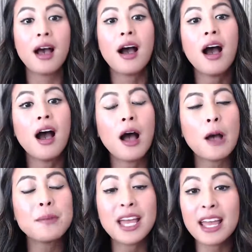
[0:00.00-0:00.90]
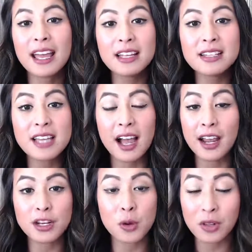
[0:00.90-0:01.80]
And
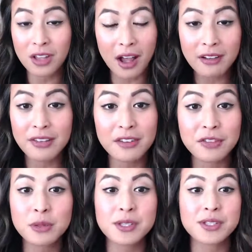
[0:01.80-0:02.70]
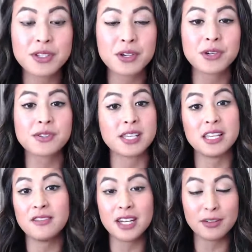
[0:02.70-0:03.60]
I know a lot of influencers,
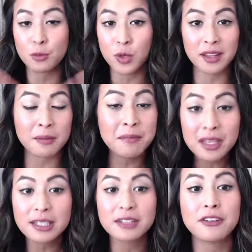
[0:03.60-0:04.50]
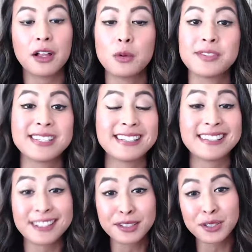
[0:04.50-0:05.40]
even with 1 million followers, that
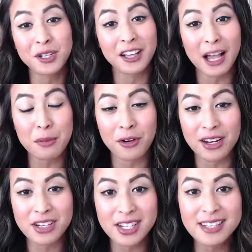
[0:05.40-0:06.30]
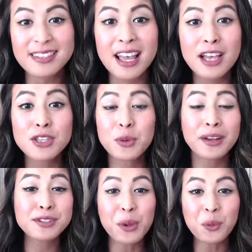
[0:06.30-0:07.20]
still do collaborations. So I
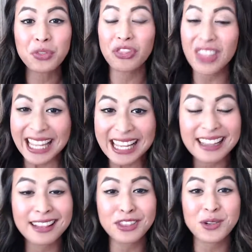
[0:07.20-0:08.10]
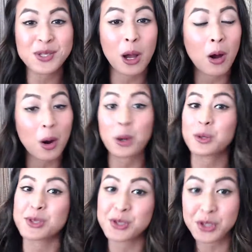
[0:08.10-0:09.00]
don't think that there's a
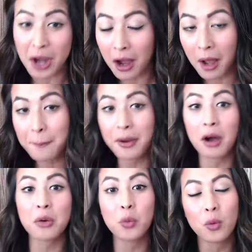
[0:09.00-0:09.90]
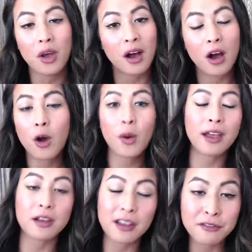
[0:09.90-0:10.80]
hard stop on,
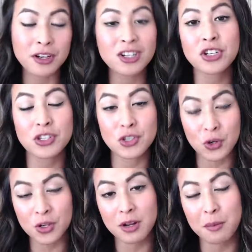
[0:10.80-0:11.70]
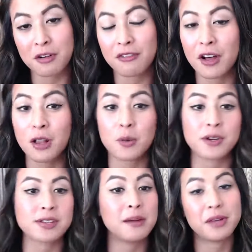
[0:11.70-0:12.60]
I've reached a certain number of
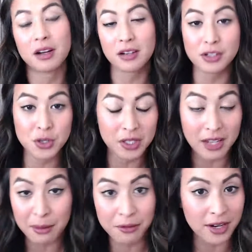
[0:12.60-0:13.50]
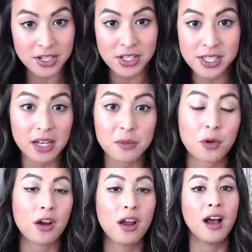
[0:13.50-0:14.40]
followers, I'm not going to do collaborations
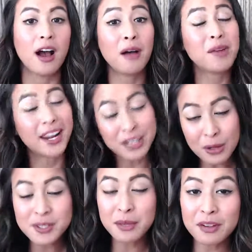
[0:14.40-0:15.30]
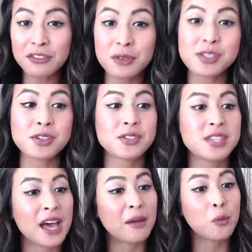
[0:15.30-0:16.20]
anymore. I know some influencers
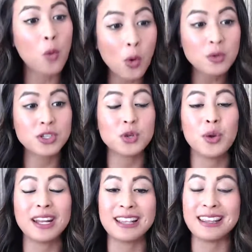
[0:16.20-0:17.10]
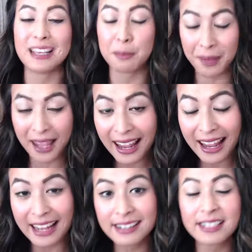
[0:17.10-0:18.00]
that won't do anything
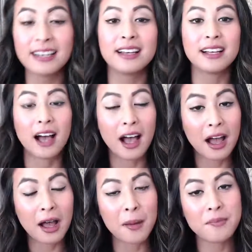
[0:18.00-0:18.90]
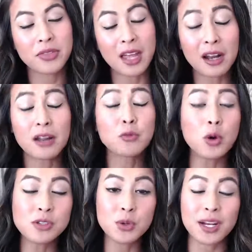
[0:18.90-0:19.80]
paid, that
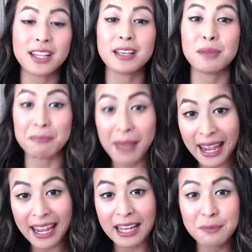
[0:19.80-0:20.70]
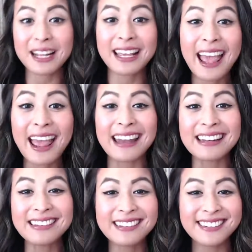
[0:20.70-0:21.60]
won't do anything but paid. But
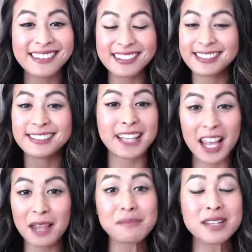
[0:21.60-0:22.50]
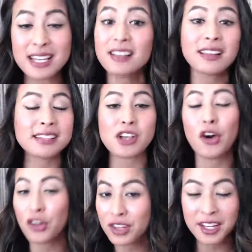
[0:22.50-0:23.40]
again, same deal as
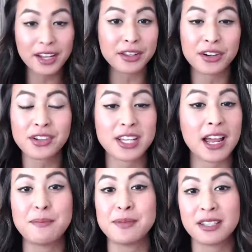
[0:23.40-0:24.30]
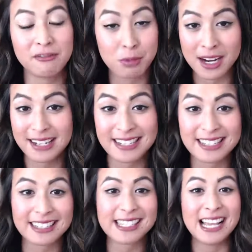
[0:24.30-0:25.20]
all the other types of brand
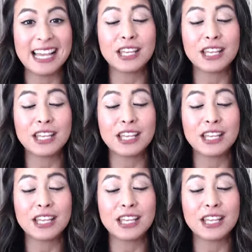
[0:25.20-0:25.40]
deals.